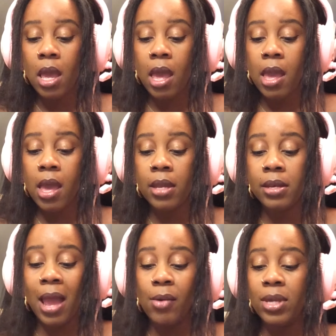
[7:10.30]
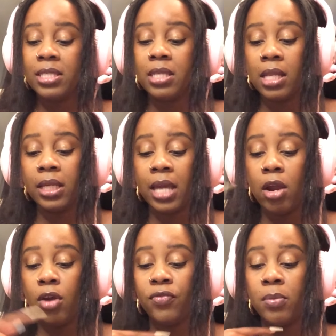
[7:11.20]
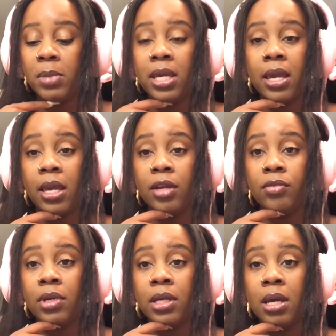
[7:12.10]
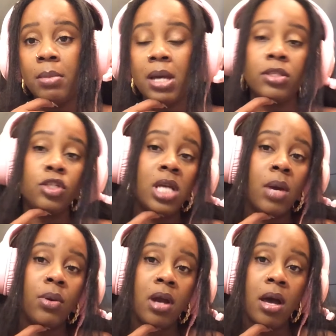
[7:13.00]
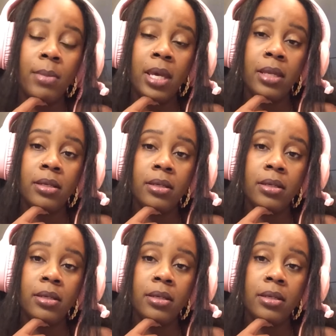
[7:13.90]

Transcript: And now he's yelling at her for being angry about the shower comment.